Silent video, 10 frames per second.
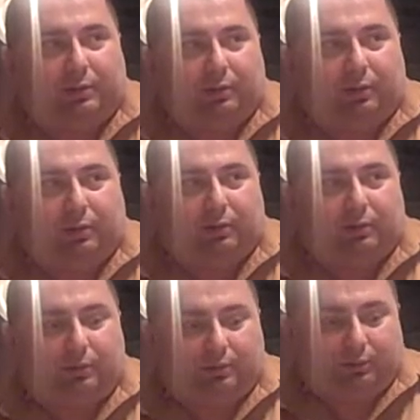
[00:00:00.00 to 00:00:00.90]
till
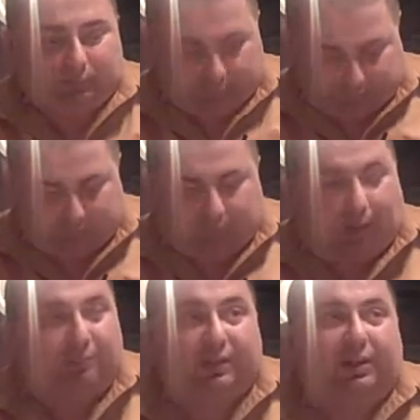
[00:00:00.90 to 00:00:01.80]

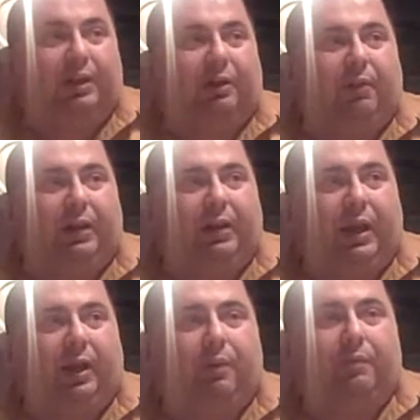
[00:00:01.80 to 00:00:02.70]
I'm sitting here right
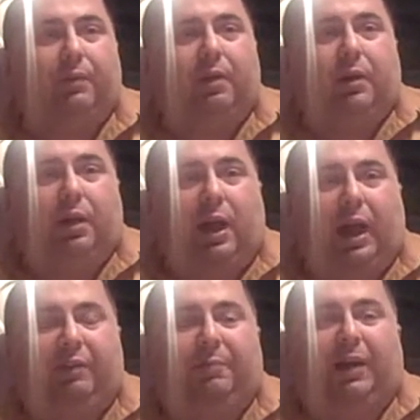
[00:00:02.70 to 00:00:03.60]
now.
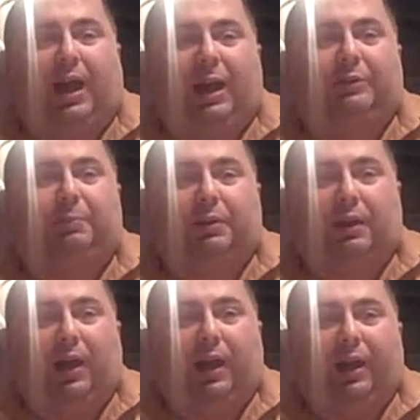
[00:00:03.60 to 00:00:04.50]
I have been
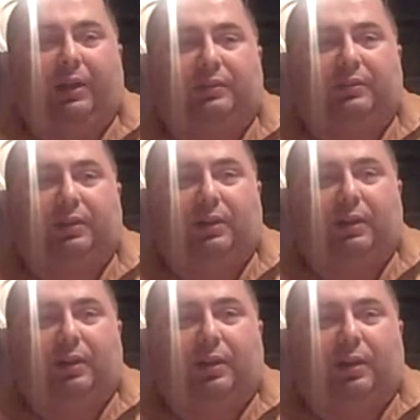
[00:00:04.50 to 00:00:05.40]
hospitalized
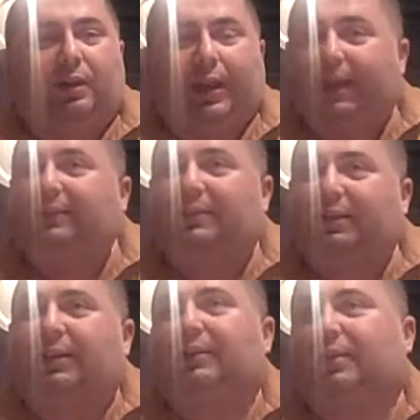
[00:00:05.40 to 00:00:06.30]

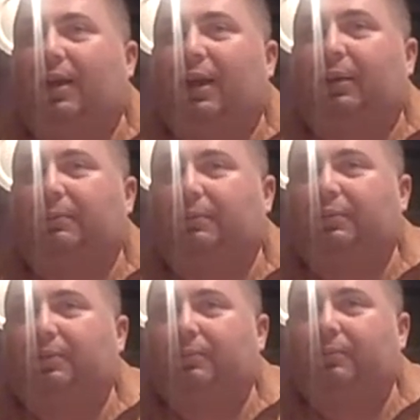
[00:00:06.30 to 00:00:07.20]
18
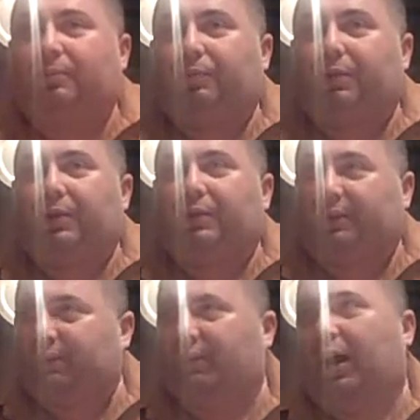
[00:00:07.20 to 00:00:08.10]
times
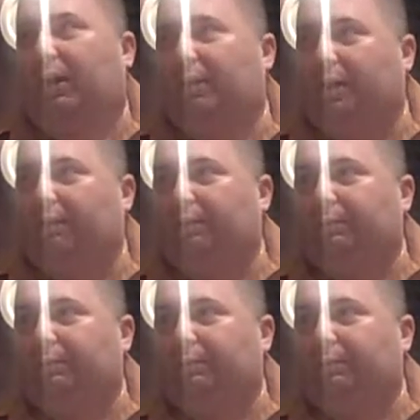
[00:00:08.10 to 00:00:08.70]
since 9/11.